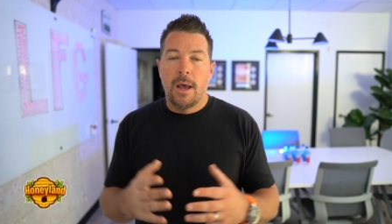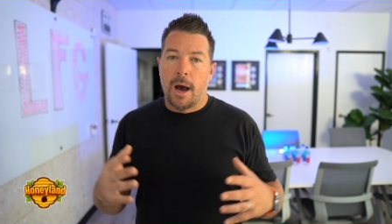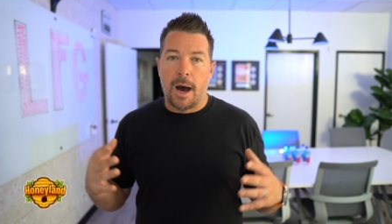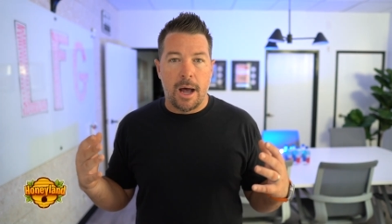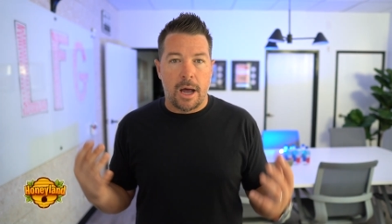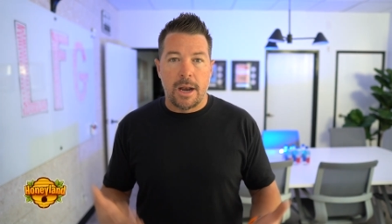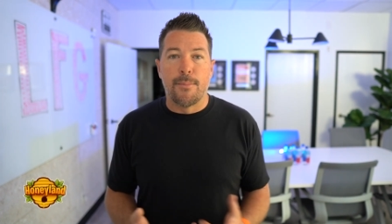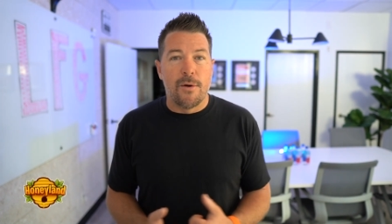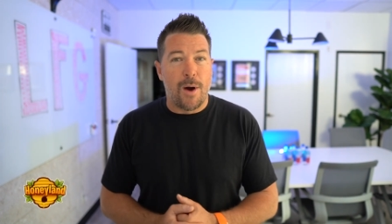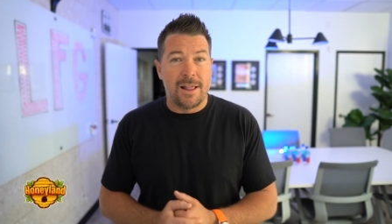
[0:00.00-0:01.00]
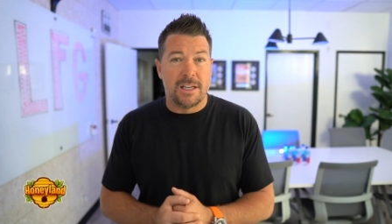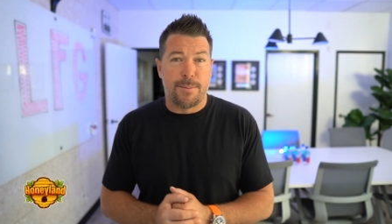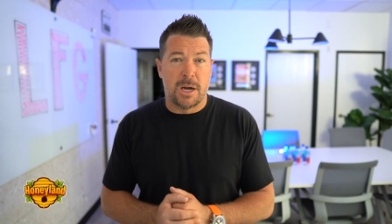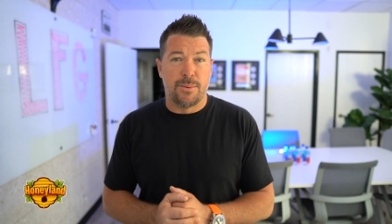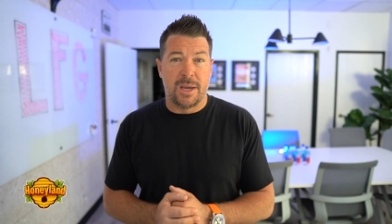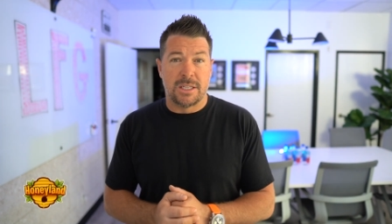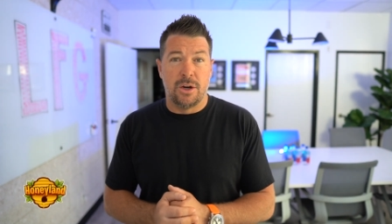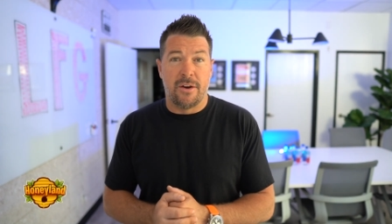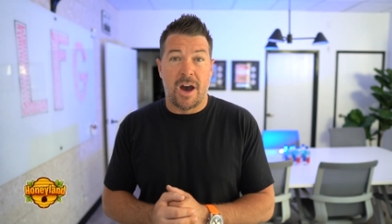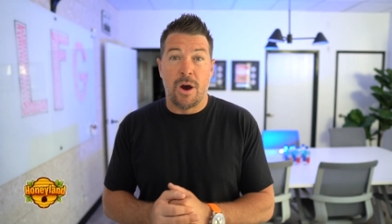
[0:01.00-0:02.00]
a number of whitelist spots that we can
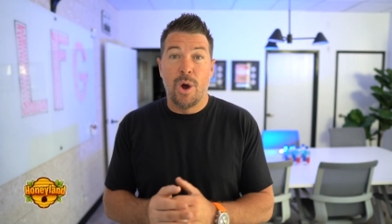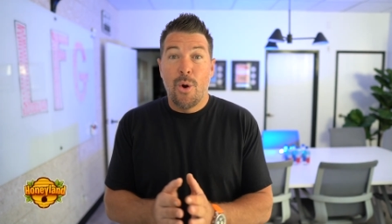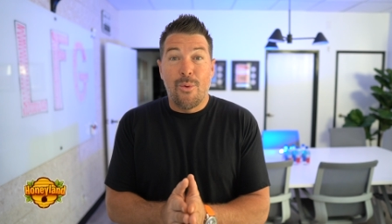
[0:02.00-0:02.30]
still give out.